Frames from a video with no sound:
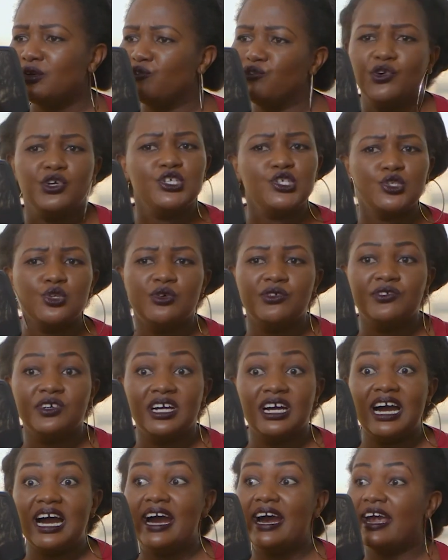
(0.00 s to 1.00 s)

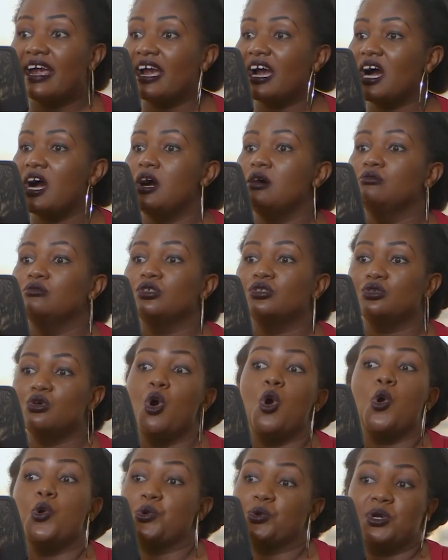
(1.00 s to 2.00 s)
voiceover, I am
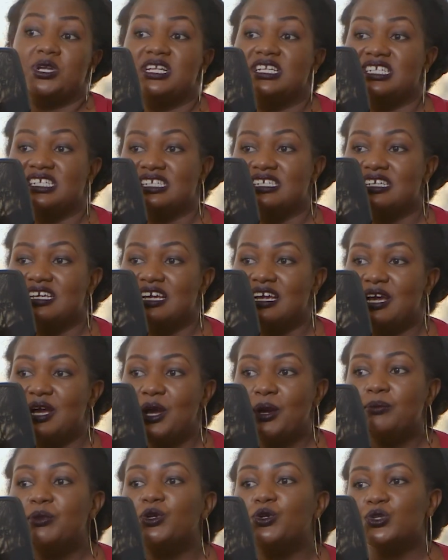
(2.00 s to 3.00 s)
so ready.
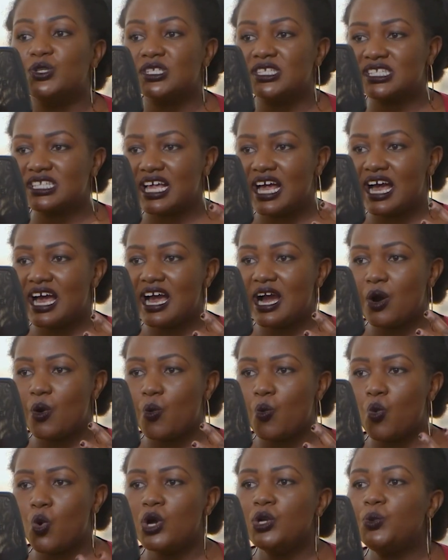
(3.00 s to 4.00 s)
Because
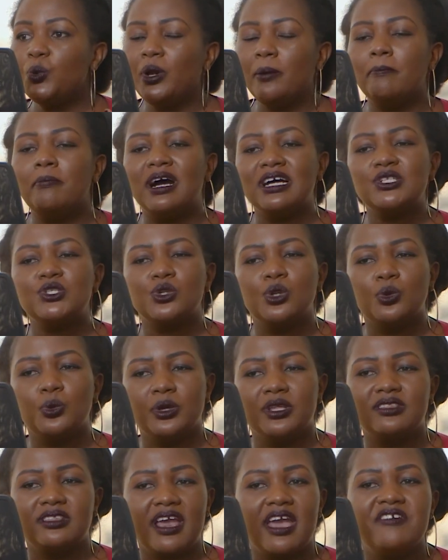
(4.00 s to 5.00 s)
what we battle
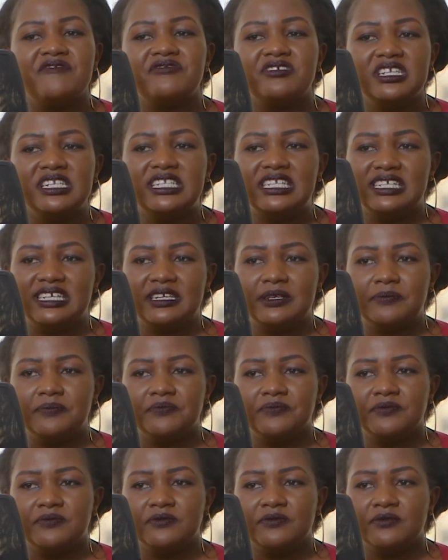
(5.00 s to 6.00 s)
with every day,
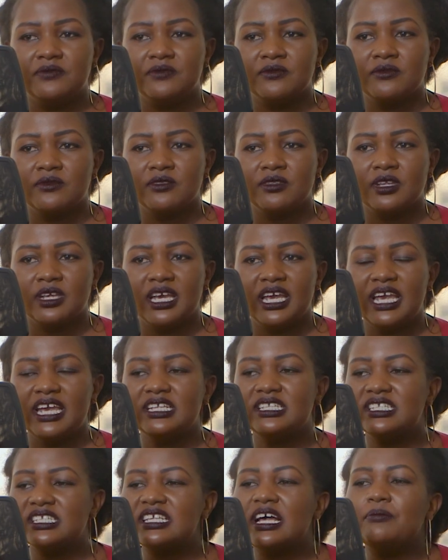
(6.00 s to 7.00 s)

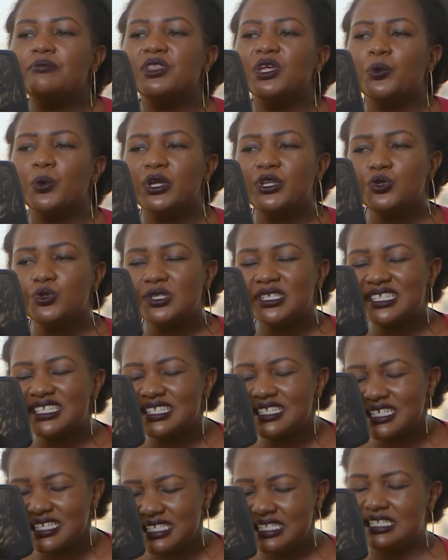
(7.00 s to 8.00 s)
it's something when you
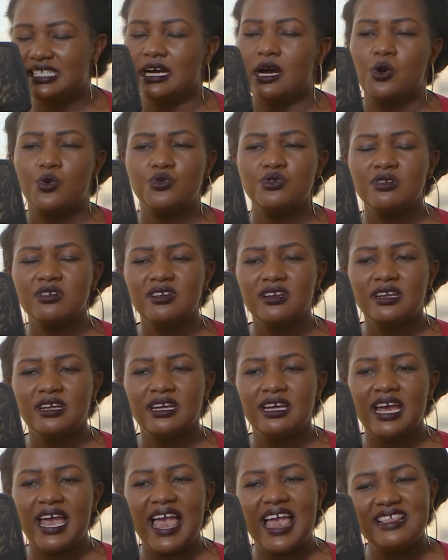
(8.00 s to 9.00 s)
sit down
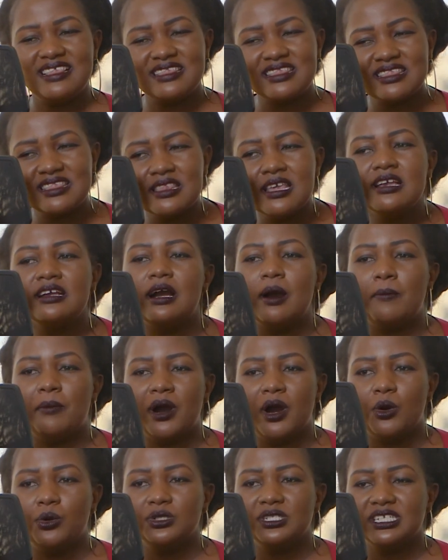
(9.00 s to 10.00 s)
and think
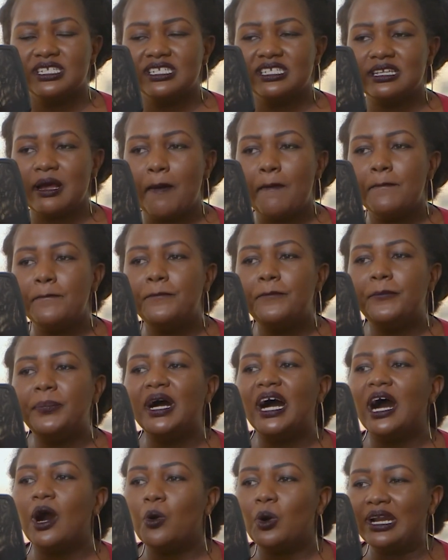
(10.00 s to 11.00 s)
about it,
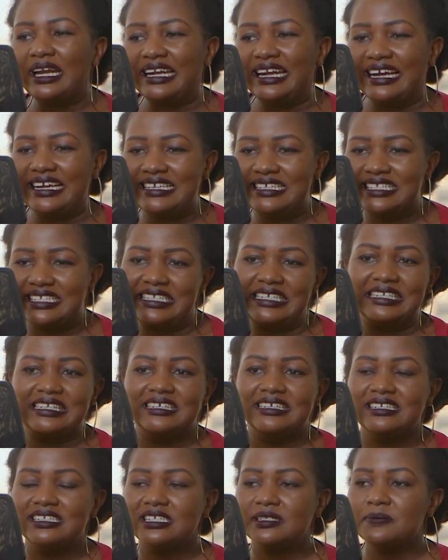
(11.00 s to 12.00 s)
power lies in
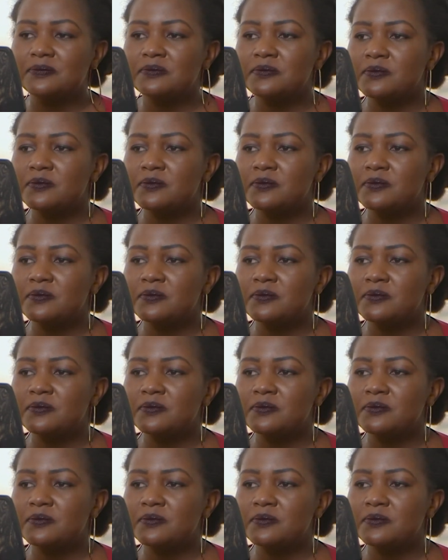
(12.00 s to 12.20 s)
it.